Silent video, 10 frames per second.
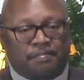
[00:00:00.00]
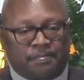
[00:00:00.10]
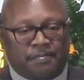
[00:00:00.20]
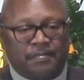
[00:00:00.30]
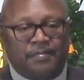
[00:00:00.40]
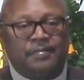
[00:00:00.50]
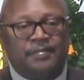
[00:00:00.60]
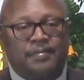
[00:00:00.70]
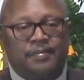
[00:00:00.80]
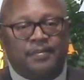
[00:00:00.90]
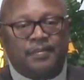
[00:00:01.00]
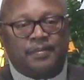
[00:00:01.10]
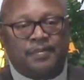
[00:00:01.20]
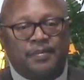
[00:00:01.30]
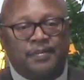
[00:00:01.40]
Mm-hmm. So much
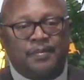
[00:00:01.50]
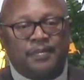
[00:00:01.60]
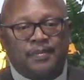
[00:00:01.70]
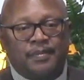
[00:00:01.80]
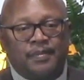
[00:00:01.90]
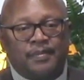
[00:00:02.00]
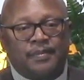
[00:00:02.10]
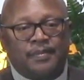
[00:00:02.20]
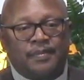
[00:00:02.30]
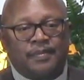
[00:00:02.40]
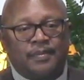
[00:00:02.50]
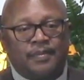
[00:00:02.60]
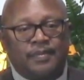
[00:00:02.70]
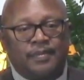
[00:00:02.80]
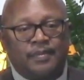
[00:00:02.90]
so that he said that he
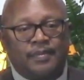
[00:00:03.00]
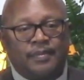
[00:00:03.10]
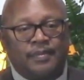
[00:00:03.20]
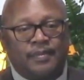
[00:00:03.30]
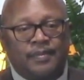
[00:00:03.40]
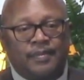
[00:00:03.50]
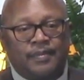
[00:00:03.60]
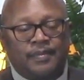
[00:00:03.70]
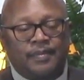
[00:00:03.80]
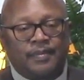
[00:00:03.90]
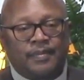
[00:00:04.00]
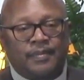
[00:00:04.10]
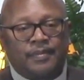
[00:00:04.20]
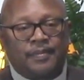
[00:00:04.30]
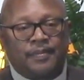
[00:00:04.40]
would go to the Gentiles.
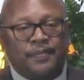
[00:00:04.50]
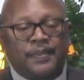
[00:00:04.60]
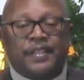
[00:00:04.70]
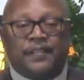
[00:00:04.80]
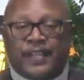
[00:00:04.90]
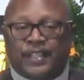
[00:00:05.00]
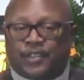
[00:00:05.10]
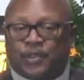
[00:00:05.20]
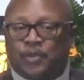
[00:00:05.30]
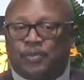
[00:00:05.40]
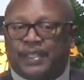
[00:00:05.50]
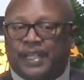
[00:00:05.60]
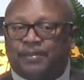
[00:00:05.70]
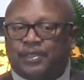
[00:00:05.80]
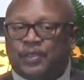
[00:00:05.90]
That's true, but
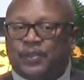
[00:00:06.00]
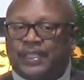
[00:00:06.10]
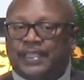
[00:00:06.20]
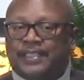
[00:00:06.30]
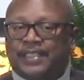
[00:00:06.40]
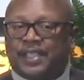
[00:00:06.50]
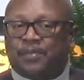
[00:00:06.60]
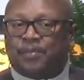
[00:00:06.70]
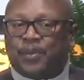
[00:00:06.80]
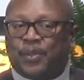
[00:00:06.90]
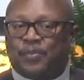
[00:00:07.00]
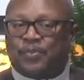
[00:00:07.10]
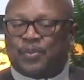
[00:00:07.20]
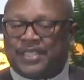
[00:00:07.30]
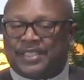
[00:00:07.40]
I'm still getting to that word
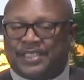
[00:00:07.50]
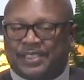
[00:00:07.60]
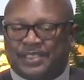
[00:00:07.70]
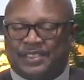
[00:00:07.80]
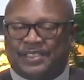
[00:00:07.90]
prisoner.